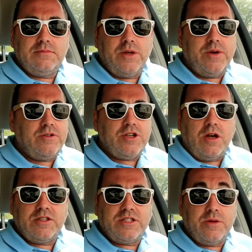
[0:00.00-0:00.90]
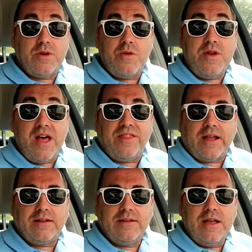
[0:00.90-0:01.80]
There were no charges, there were no
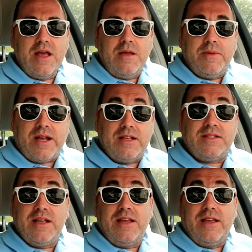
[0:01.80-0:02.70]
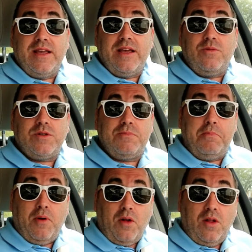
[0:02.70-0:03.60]
nothing. Because it was
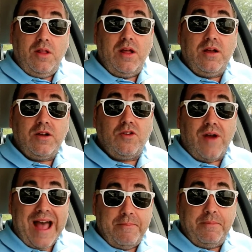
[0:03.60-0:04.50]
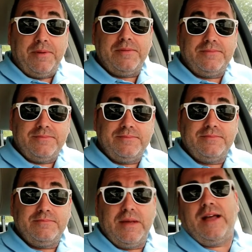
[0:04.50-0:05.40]
bull crap.
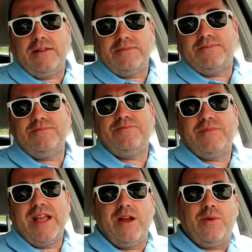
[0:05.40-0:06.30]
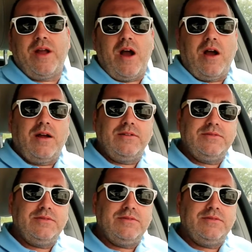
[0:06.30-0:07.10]
But here we are.